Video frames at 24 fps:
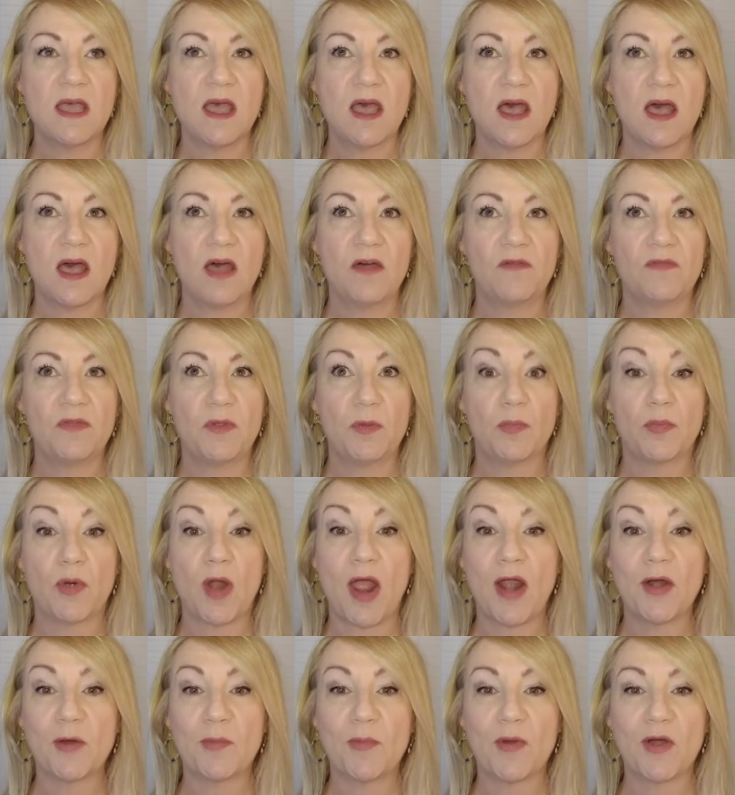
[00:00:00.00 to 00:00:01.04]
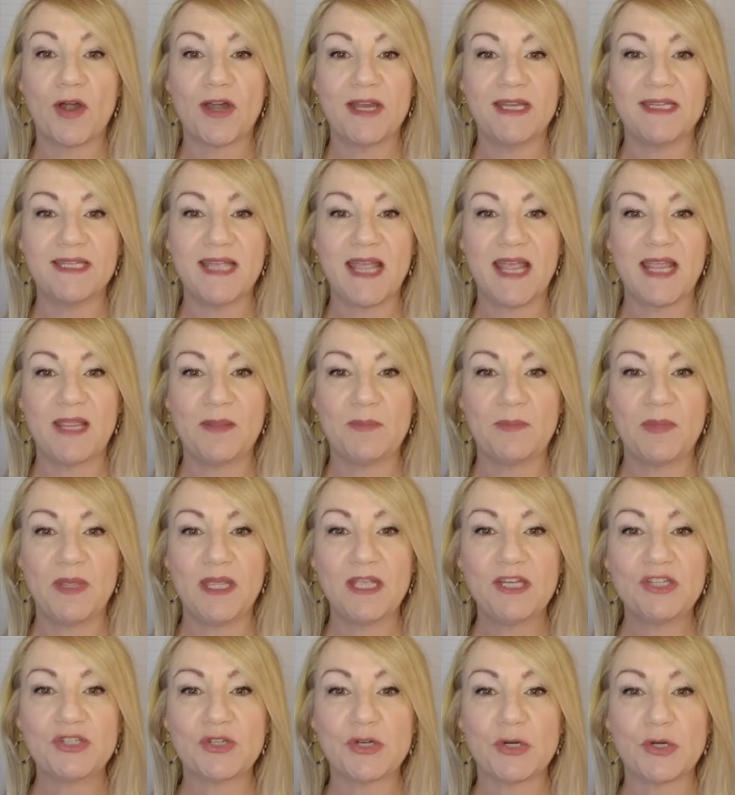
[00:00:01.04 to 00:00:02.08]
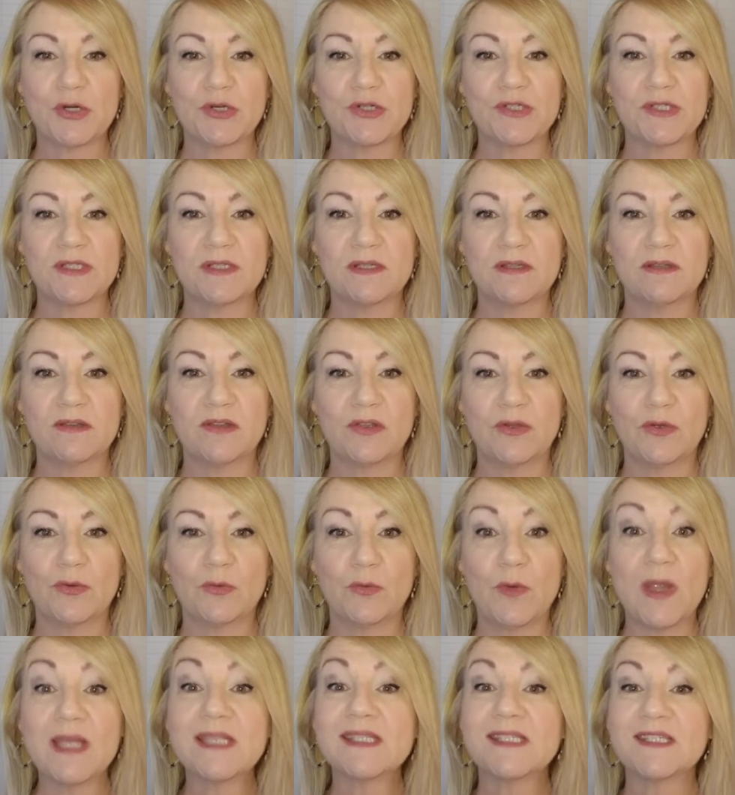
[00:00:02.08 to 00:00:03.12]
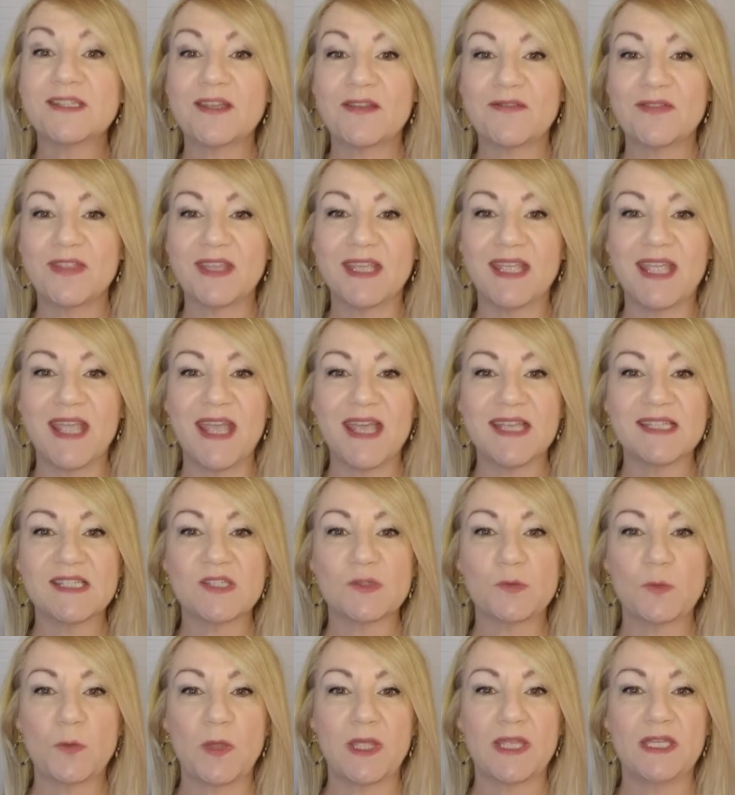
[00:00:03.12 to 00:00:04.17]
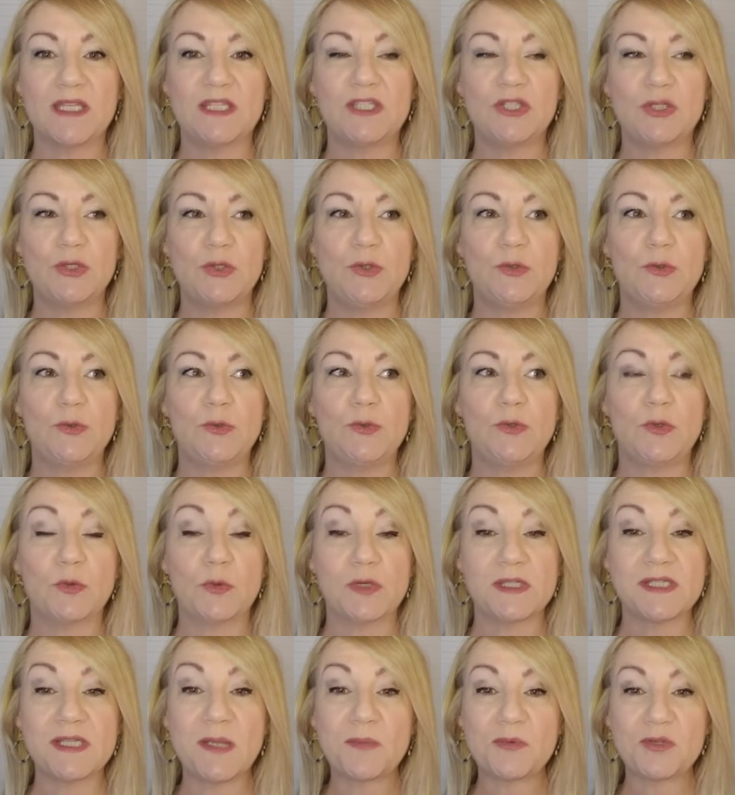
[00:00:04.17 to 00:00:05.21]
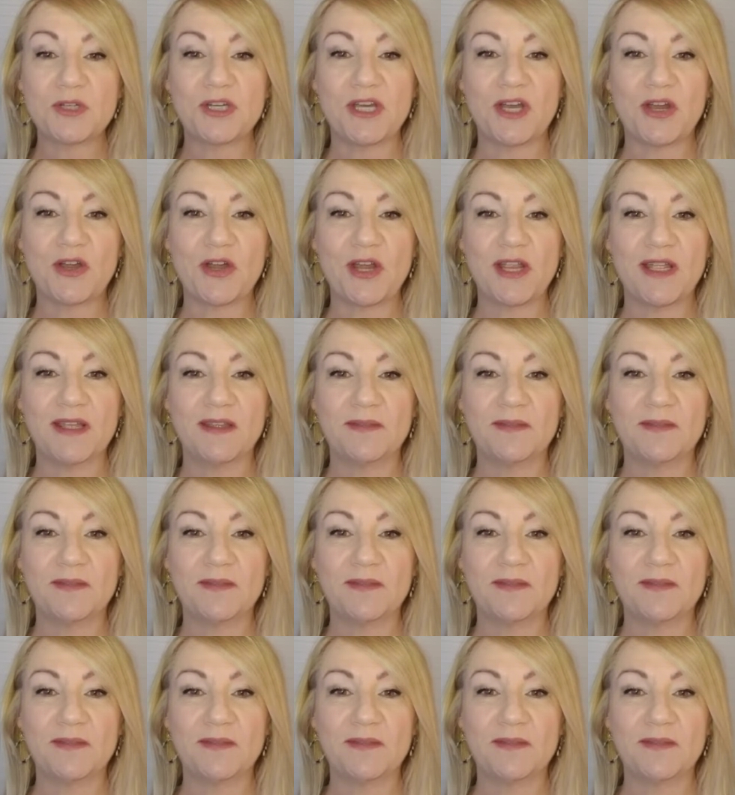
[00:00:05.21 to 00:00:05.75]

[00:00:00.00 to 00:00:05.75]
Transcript: of the bridal party taking pictures, the rest of the guests went to the reception area